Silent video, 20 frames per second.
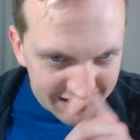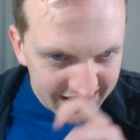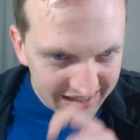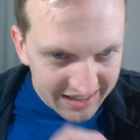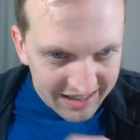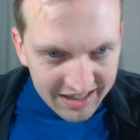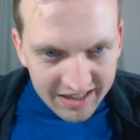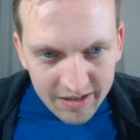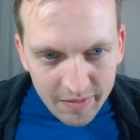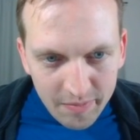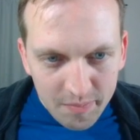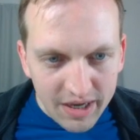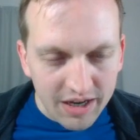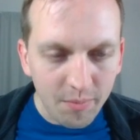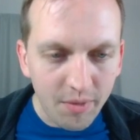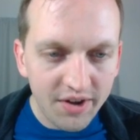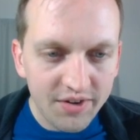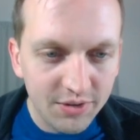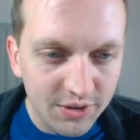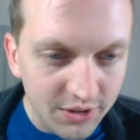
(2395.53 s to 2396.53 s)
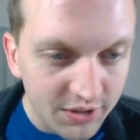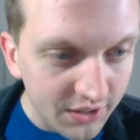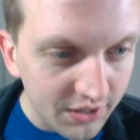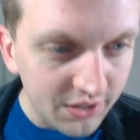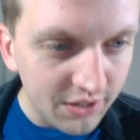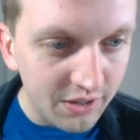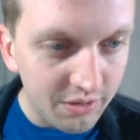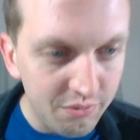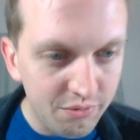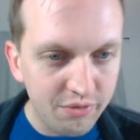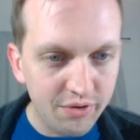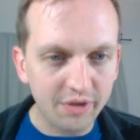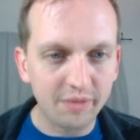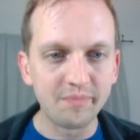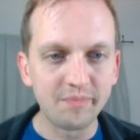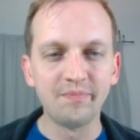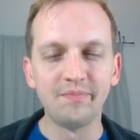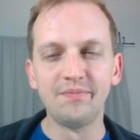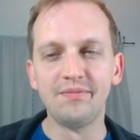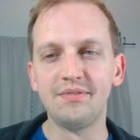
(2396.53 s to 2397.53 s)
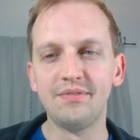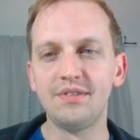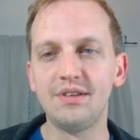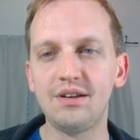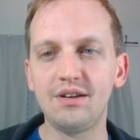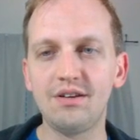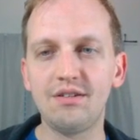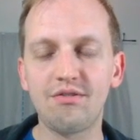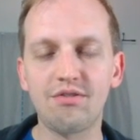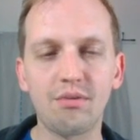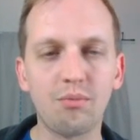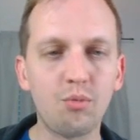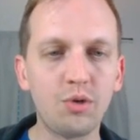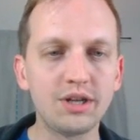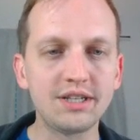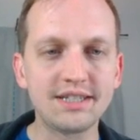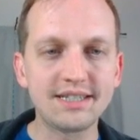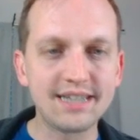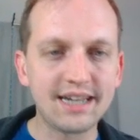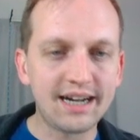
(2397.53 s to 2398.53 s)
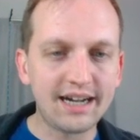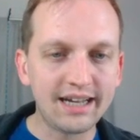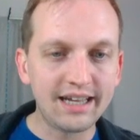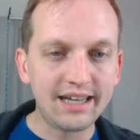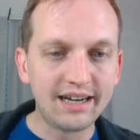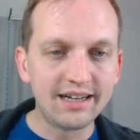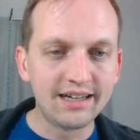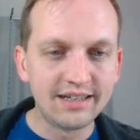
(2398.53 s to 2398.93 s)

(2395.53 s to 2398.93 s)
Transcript: make a model look good from one side.